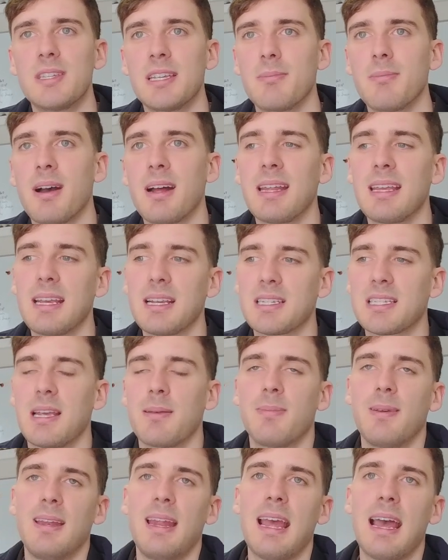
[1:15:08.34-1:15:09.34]
losing money,
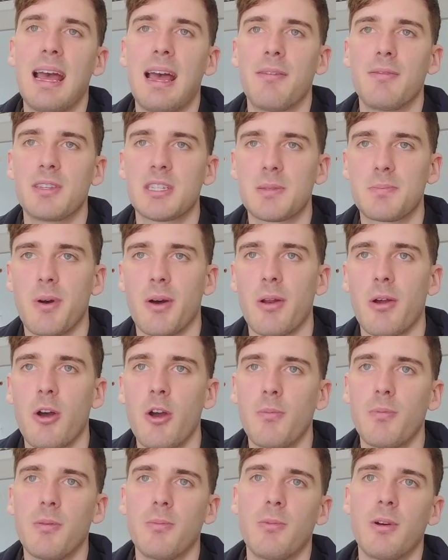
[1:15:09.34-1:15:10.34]
except you now have a spot
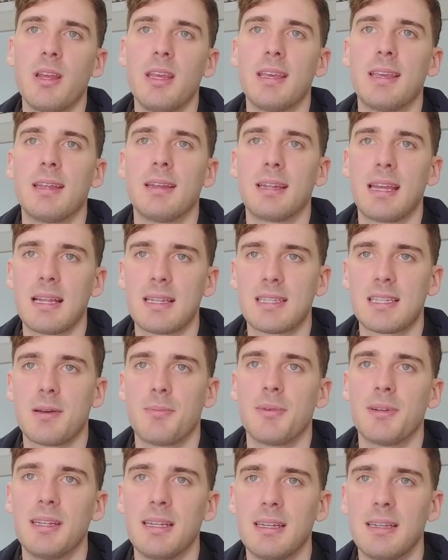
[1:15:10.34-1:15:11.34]
open where you can get
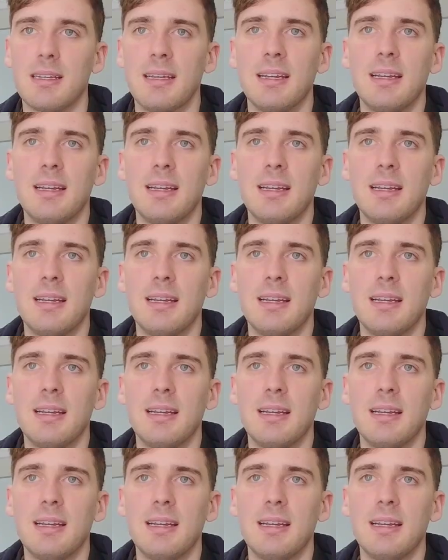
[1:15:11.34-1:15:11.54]
someone in.